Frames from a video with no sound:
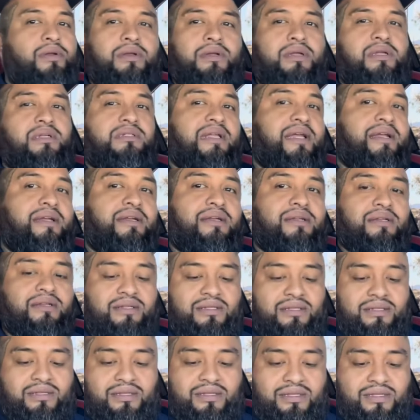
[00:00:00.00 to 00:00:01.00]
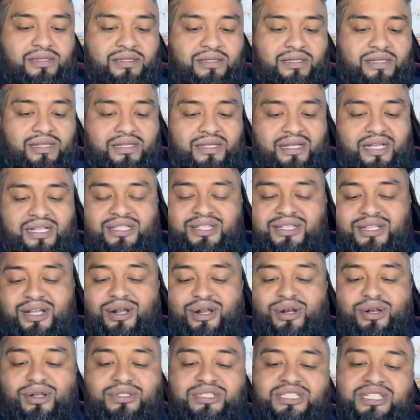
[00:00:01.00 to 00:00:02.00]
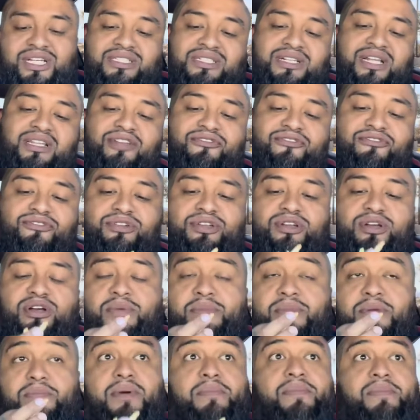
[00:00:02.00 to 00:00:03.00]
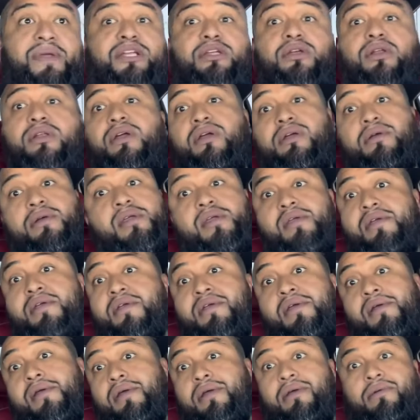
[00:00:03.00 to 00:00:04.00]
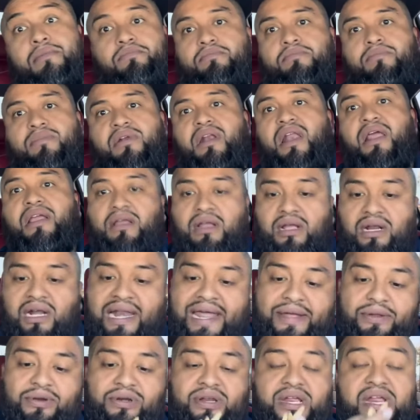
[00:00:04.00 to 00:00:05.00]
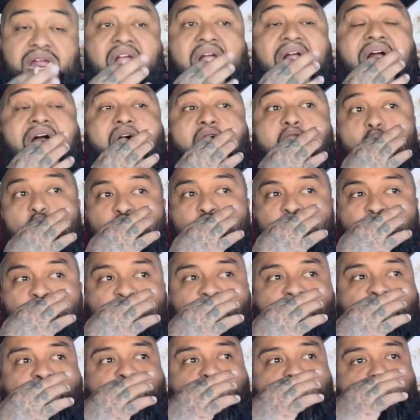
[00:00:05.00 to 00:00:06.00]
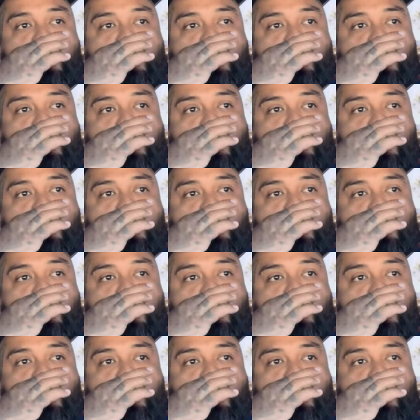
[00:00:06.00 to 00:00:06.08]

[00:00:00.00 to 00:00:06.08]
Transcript: It's like, it, the clothes does nothing for you, homie, but make you look like a clown, eh?